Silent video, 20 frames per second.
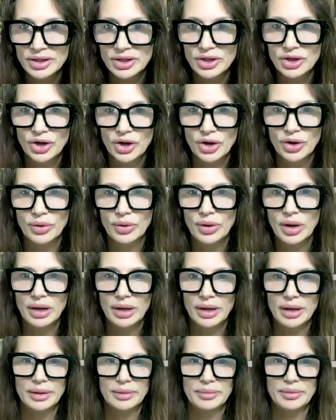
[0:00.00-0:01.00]

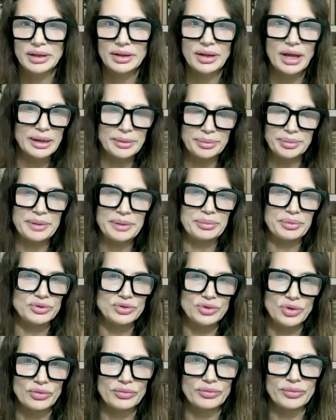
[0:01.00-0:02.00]
A lot of people
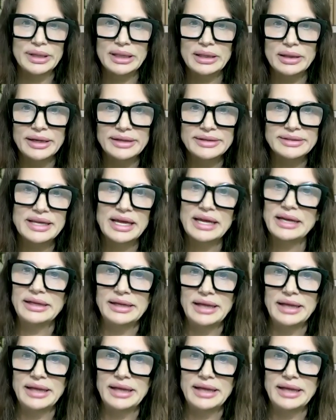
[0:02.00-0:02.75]
don't realize that,